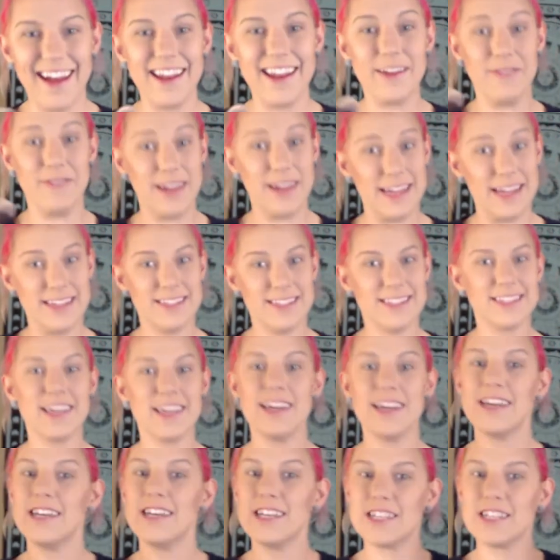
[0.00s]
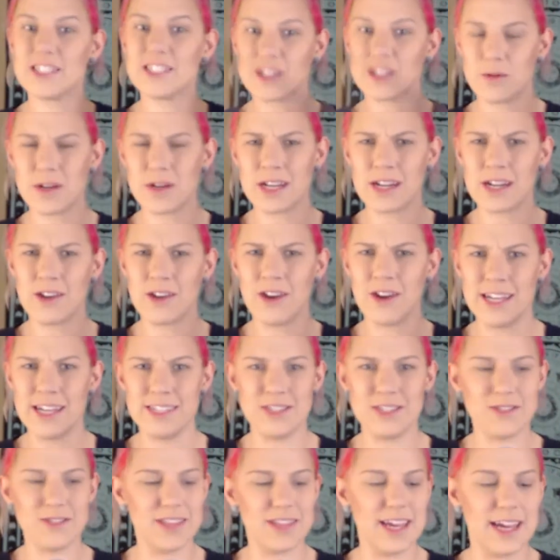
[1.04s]
Anyways, so we're going to go ahead
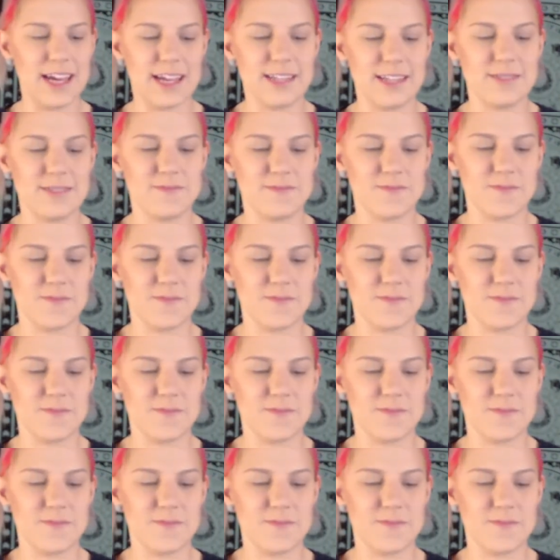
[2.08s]
and do that.